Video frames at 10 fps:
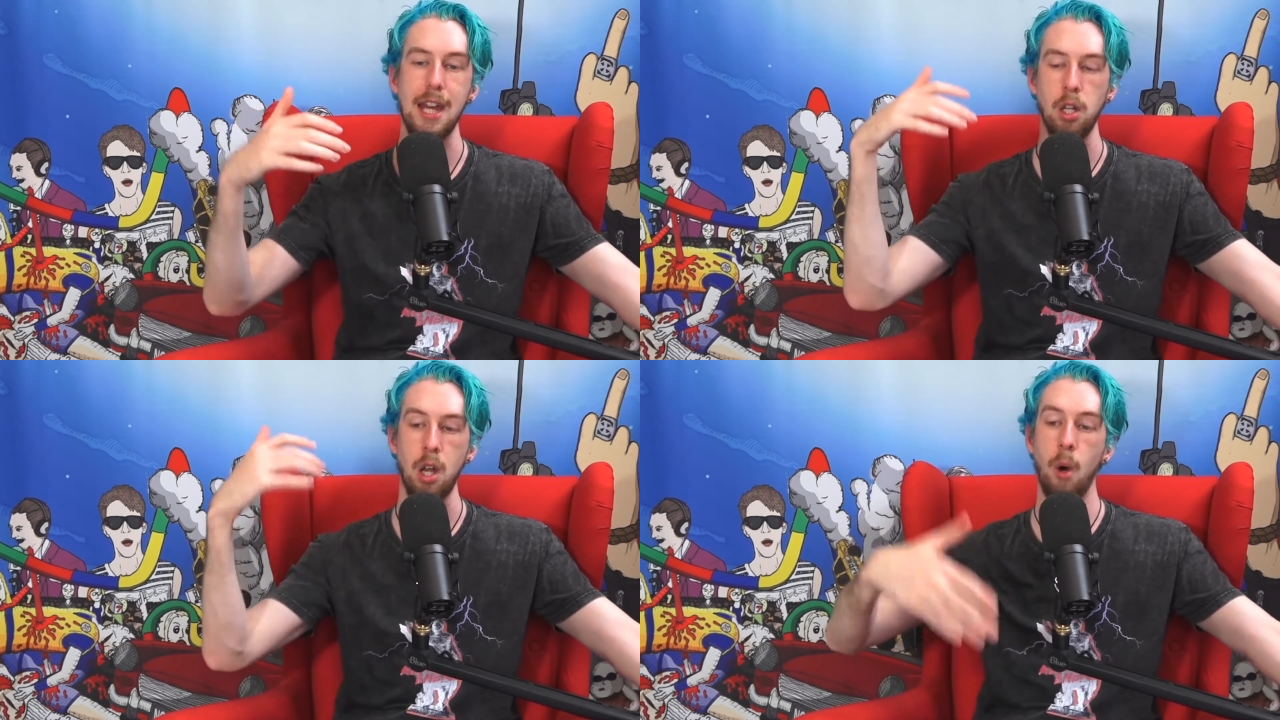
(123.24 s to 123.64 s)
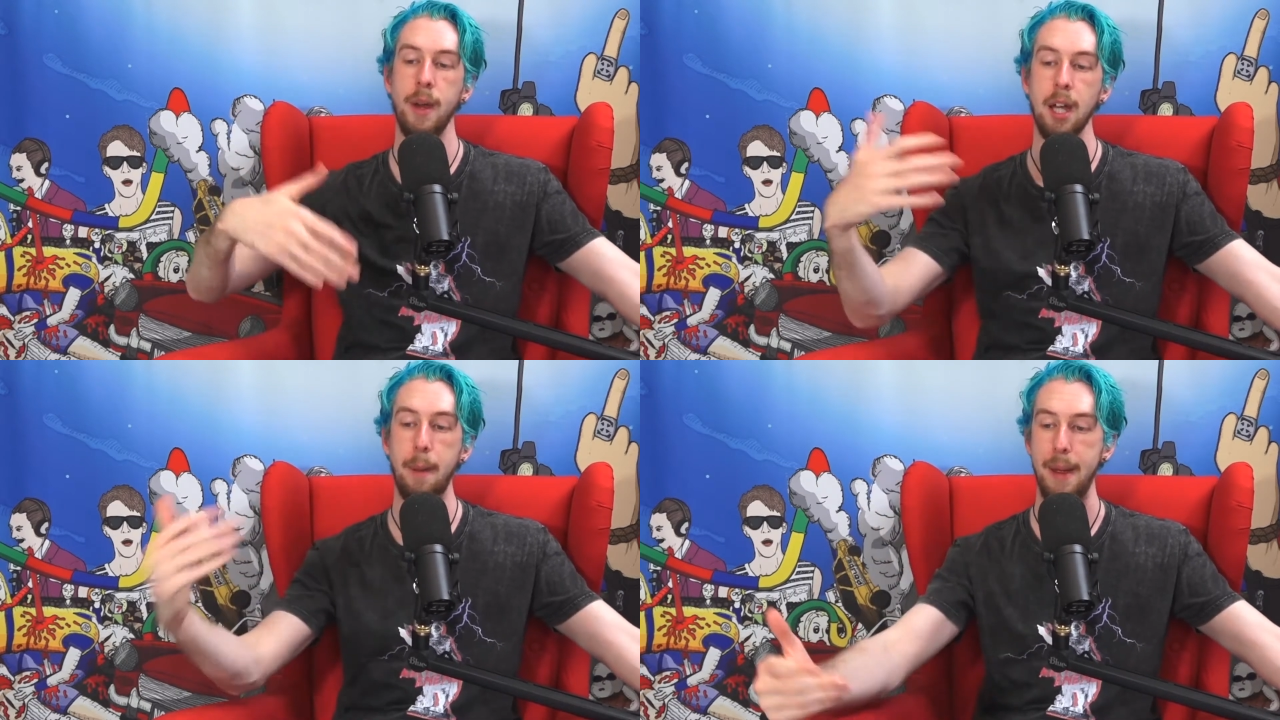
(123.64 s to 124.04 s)
and
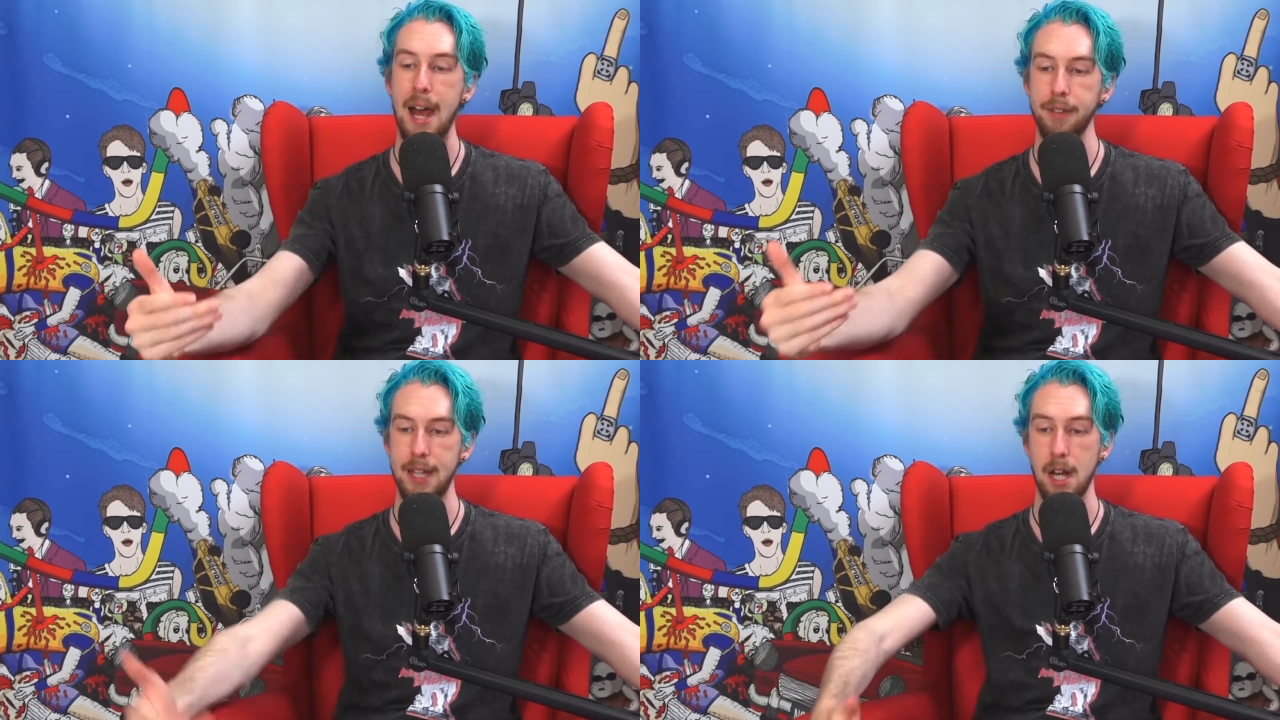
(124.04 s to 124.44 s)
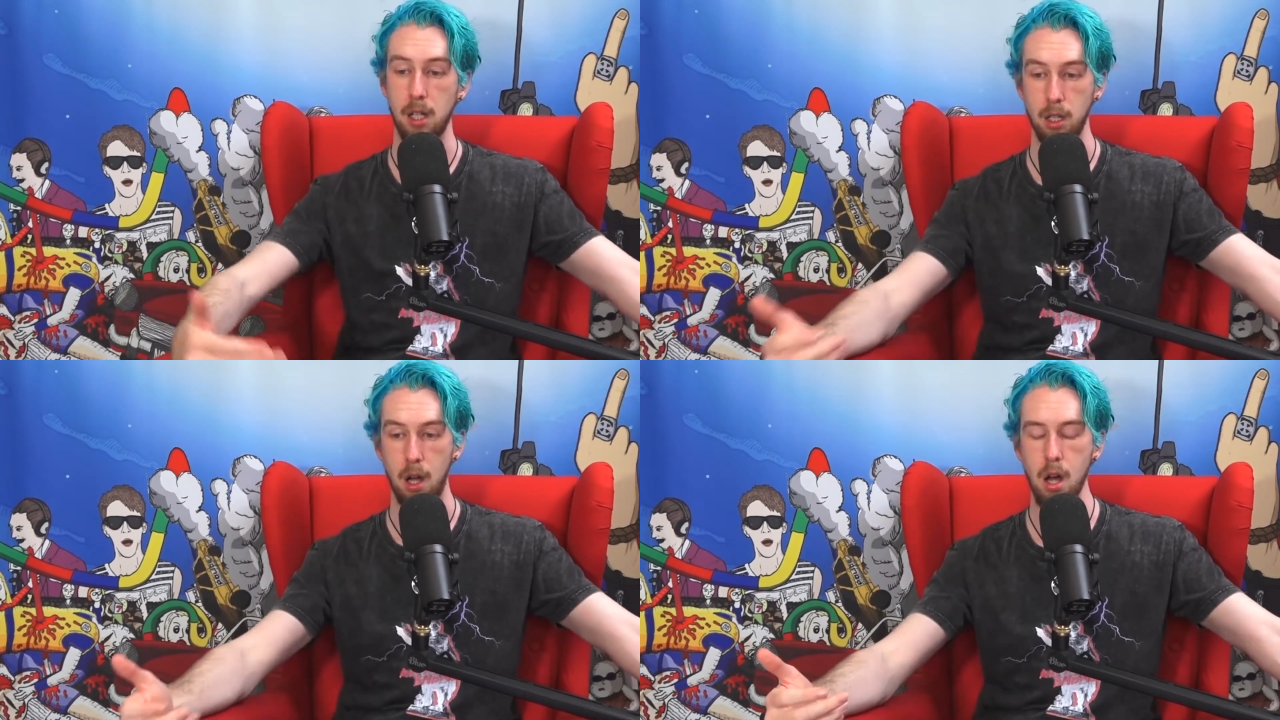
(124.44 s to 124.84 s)
knowing about that a
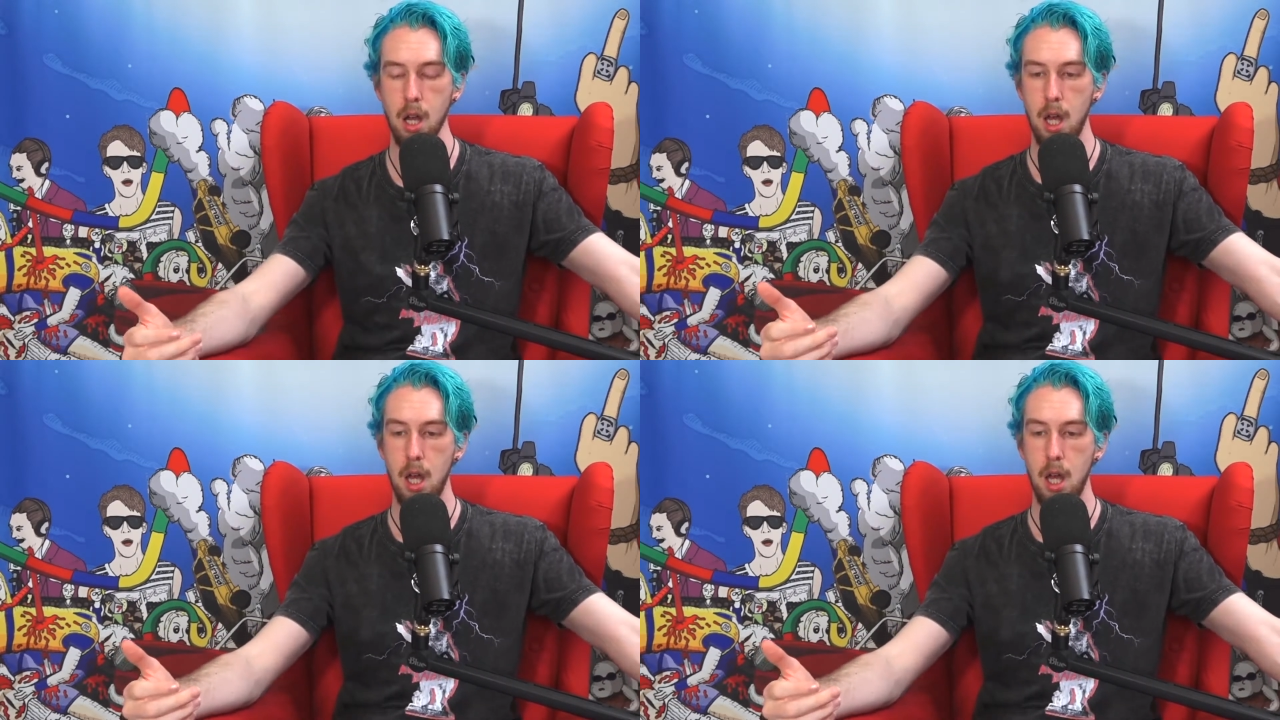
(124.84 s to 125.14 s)
lot